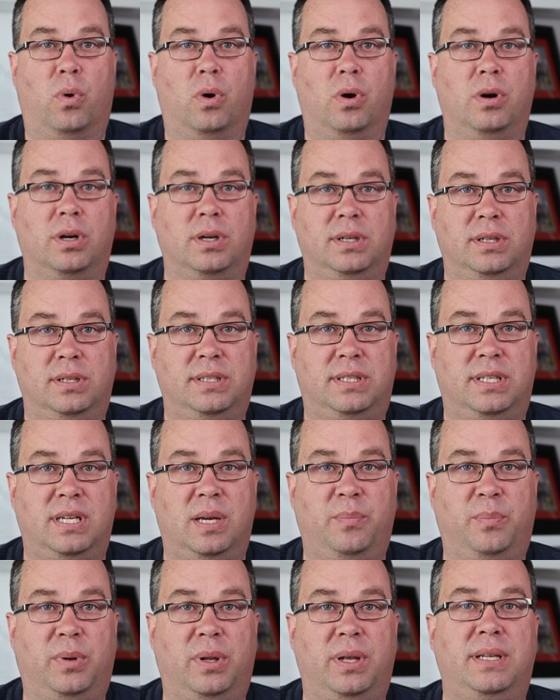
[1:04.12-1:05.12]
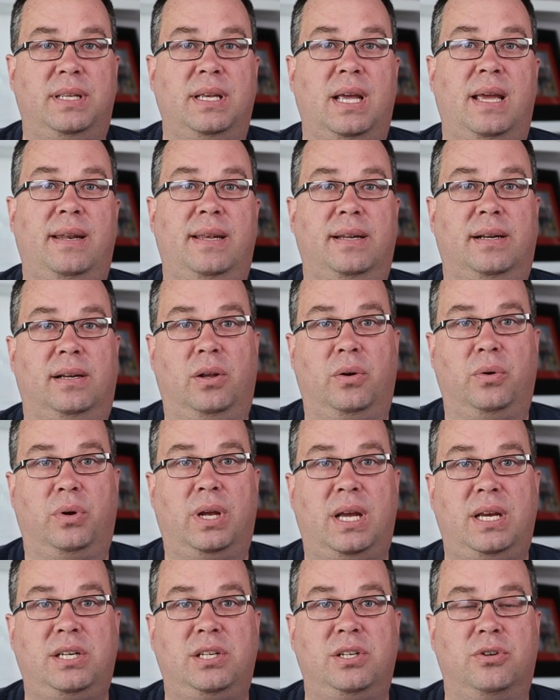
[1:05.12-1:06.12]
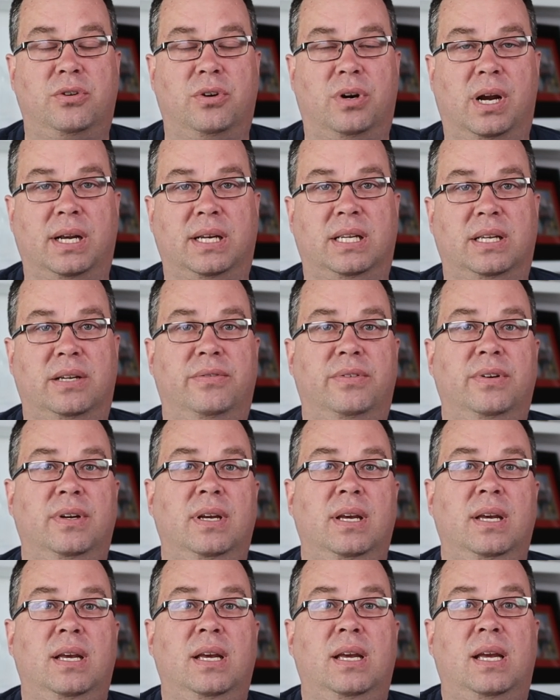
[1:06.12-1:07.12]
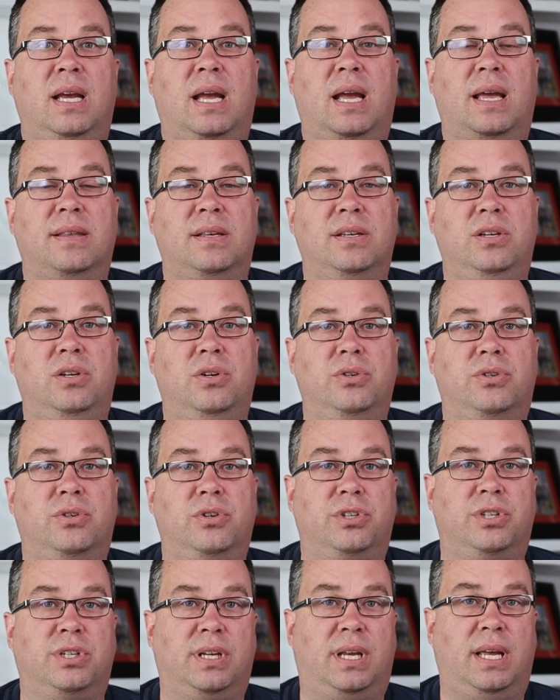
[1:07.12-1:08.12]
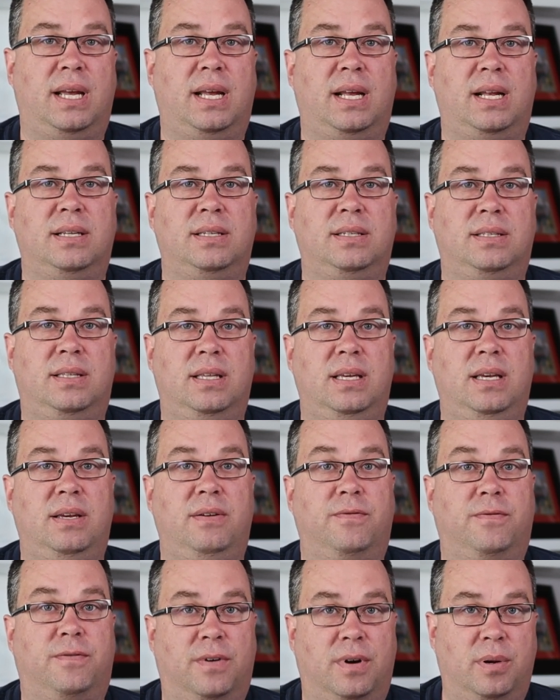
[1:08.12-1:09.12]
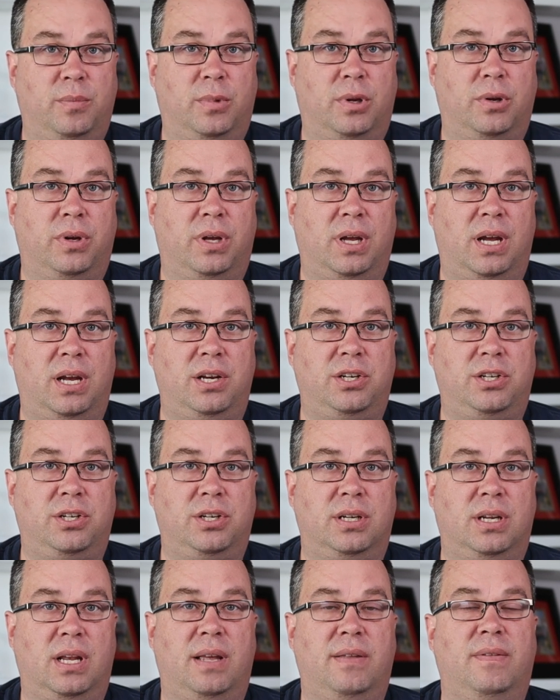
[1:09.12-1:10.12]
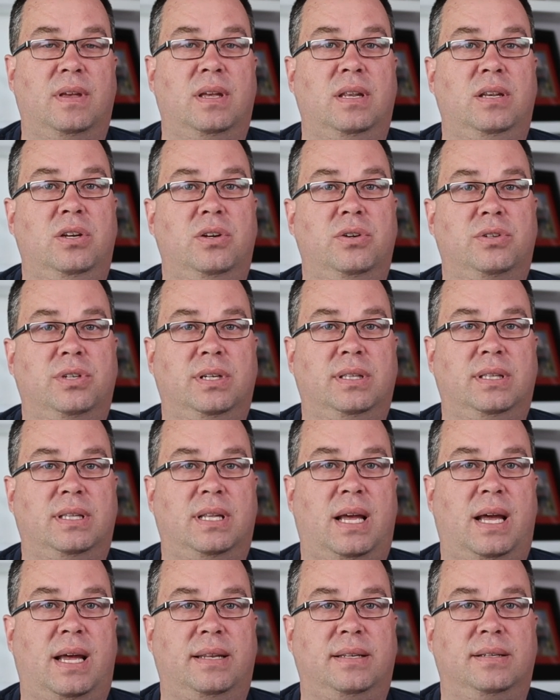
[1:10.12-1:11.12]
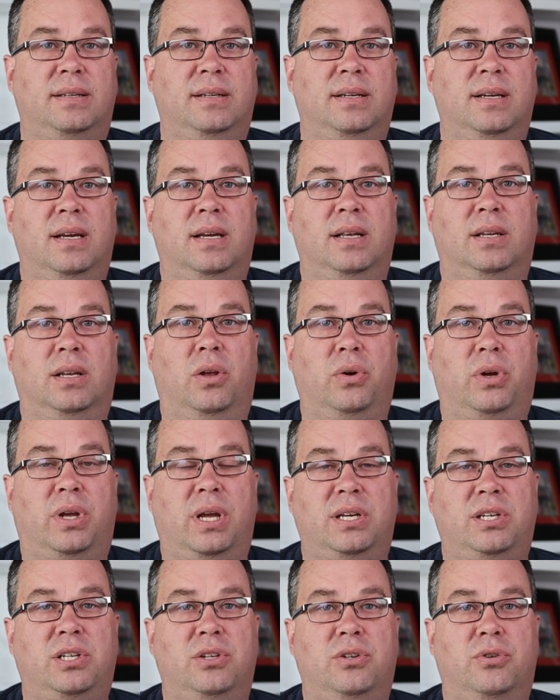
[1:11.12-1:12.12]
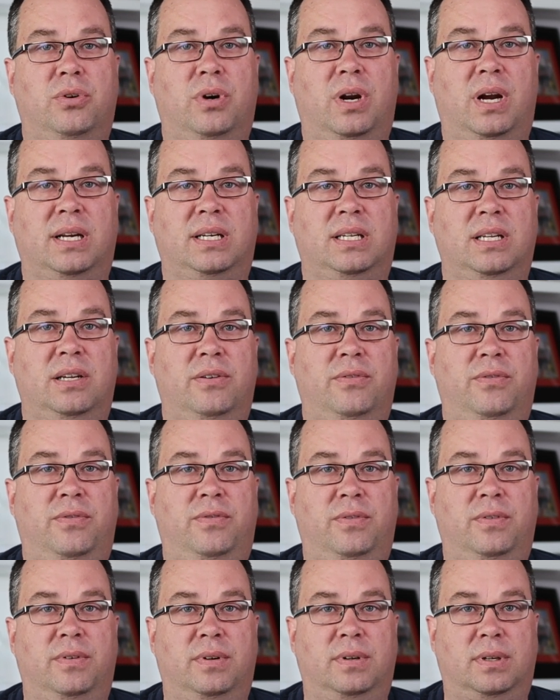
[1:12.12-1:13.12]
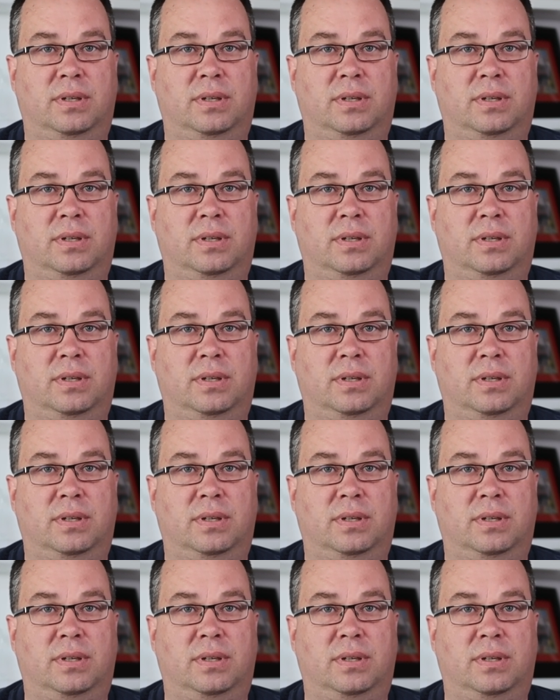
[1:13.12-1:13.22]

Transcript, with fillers: work template and then a location directive, and the user scans the from location, and then using that location directive,